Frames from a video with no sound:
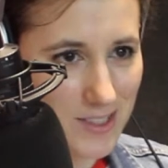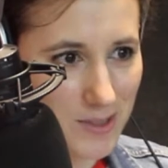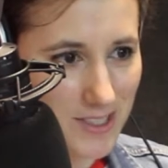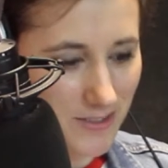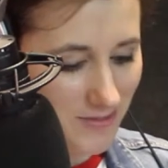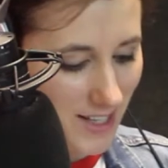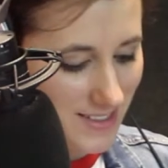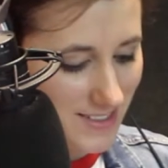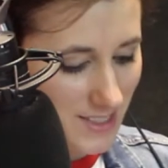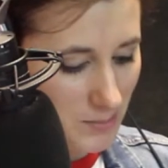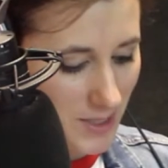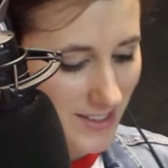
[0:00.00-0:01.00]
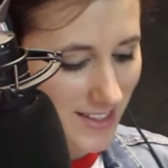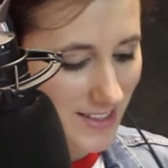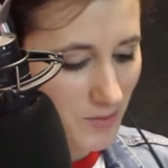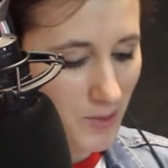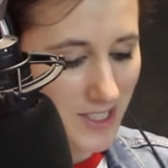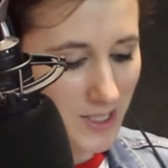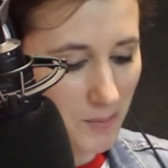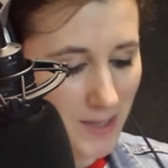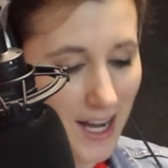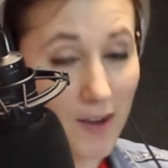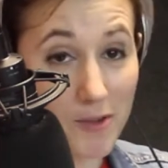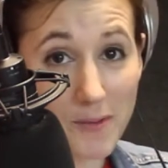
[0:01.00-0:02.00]
it's a fancy beanie, which I'm
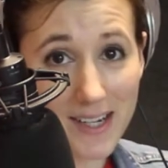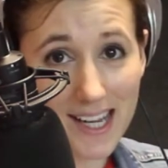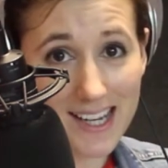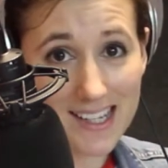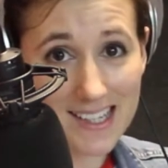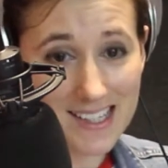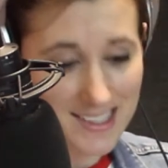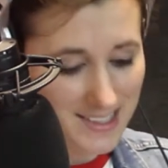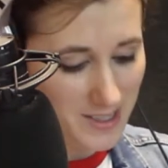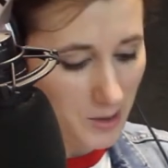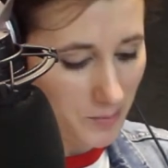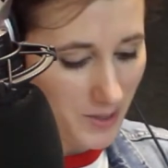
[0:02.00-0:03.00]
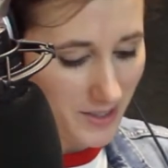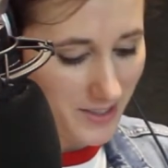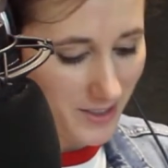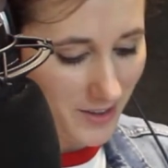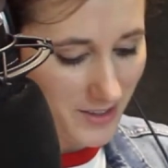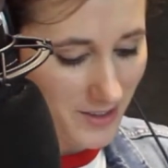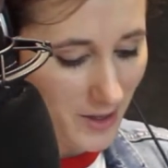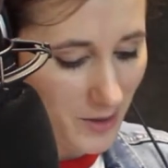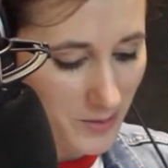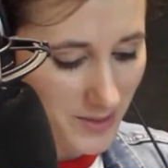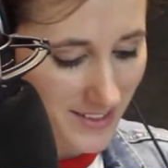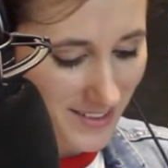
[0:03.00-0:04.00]
now ruining by cutting a hole
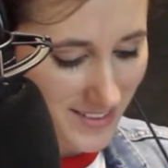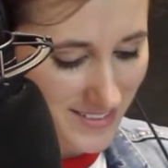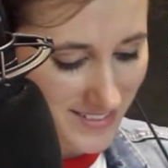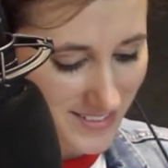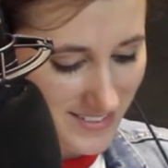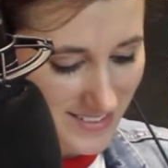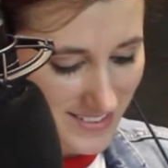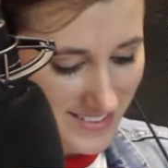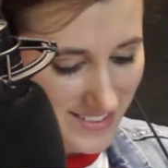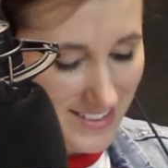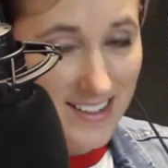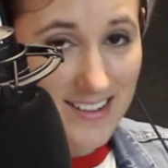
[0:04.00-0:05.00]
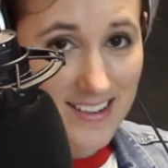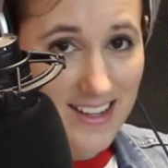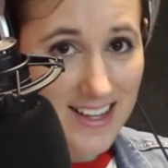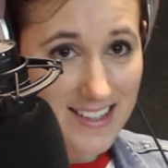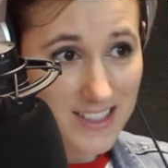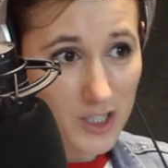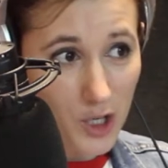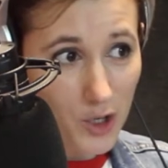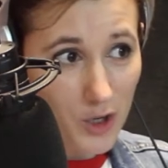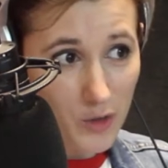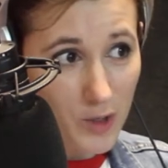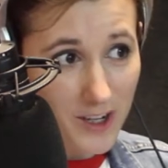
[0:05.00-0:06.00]
in it. This is a
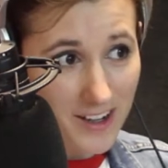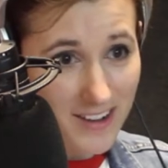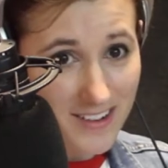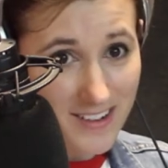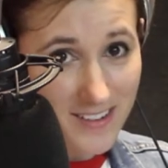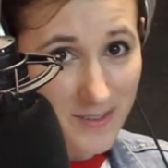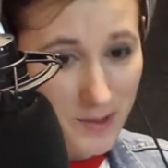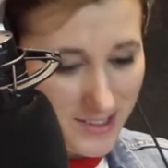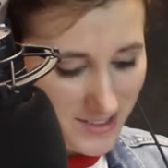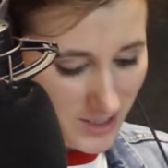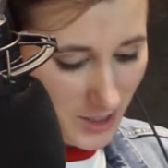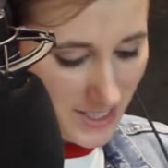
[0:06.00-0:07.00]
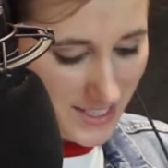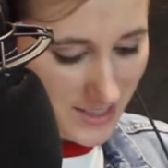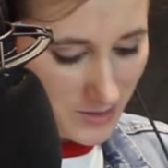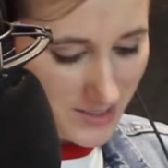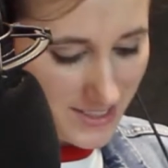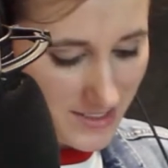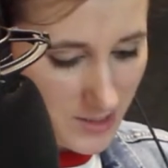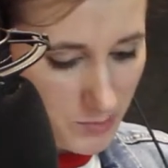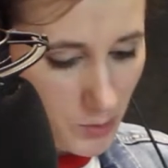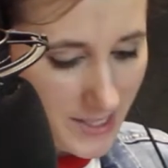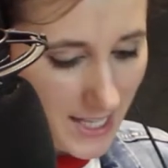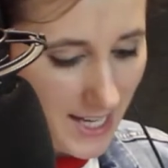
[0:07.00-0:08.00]
lot of work with tiny little scissors,
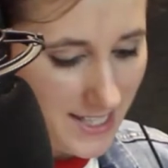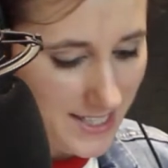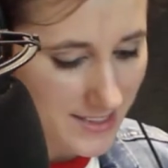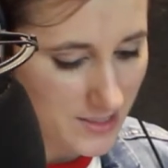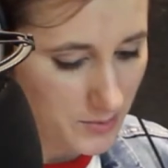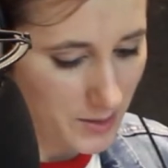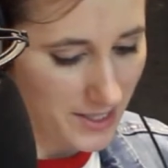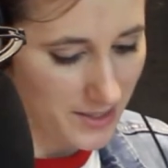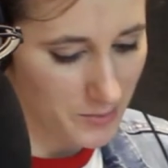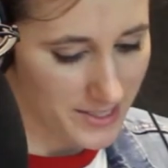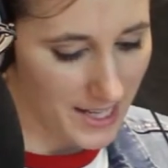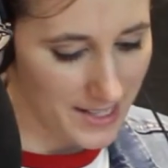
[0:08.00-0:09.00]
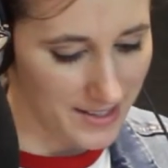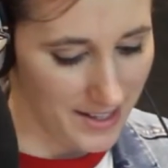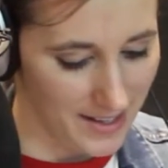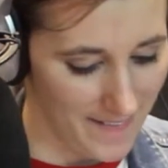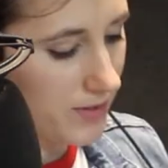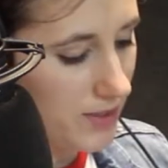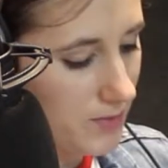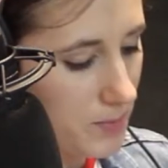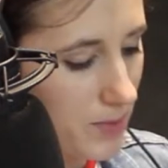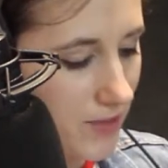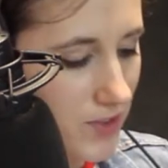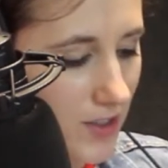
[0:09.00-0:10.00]
but we're getting into it. We're getting there. I think we
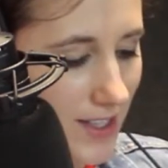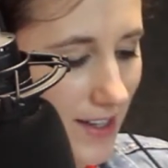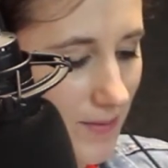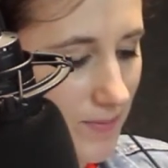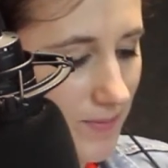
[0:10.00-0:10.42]
might have done it.